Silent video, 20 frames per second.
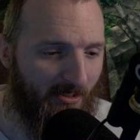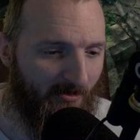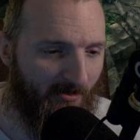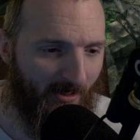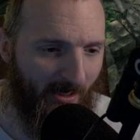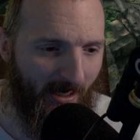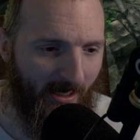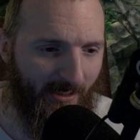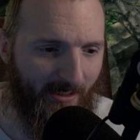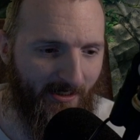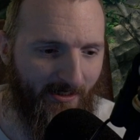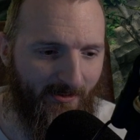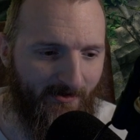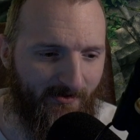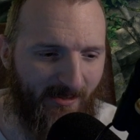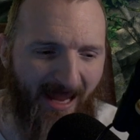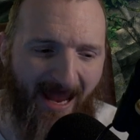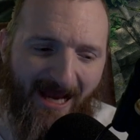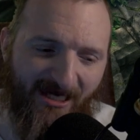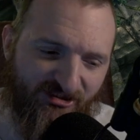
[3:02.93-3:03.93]
And
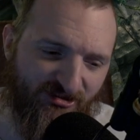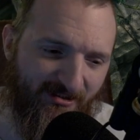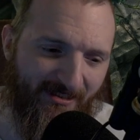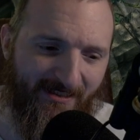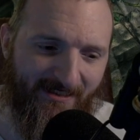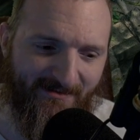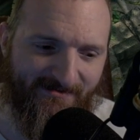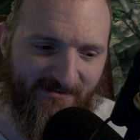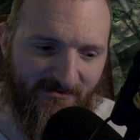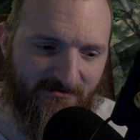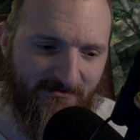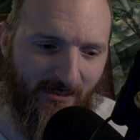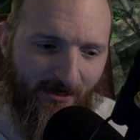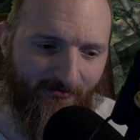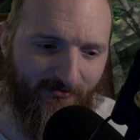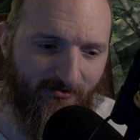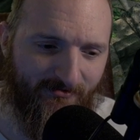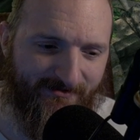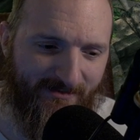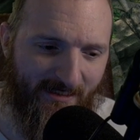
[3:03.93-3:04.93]
actually, it's a
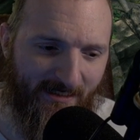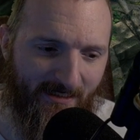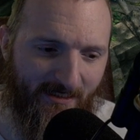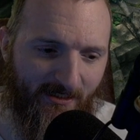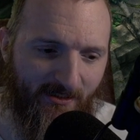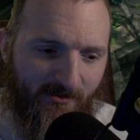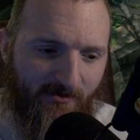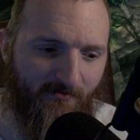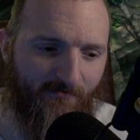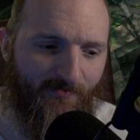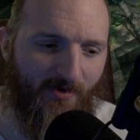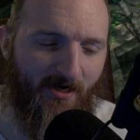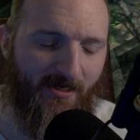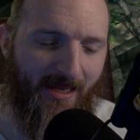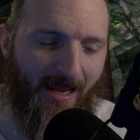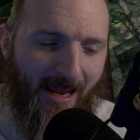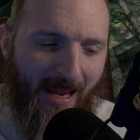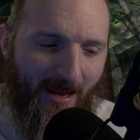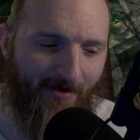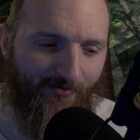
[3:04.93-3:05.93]
level 10, but
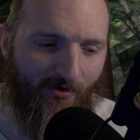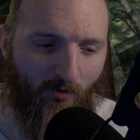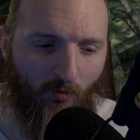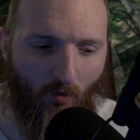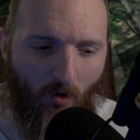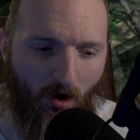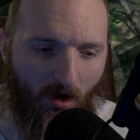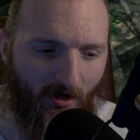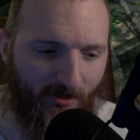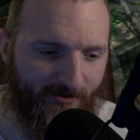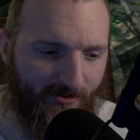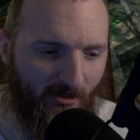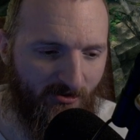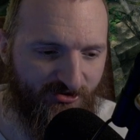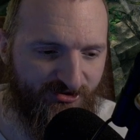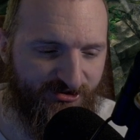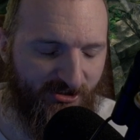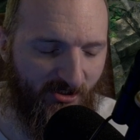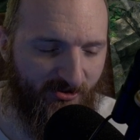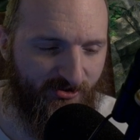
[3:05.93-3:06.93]
I have a wand I'll
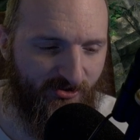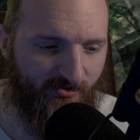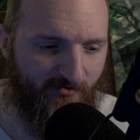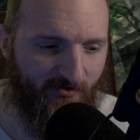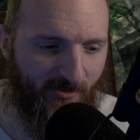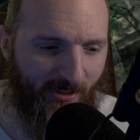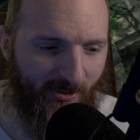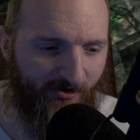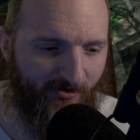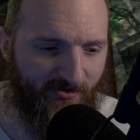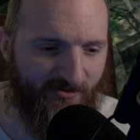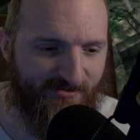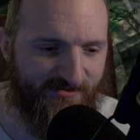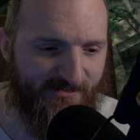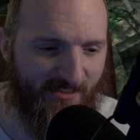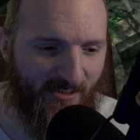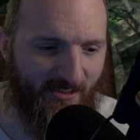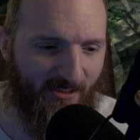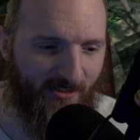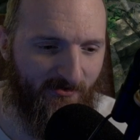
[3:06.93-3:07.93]
show you here in a
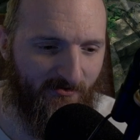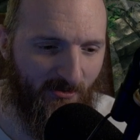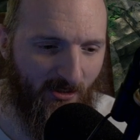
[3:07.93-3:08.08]
second.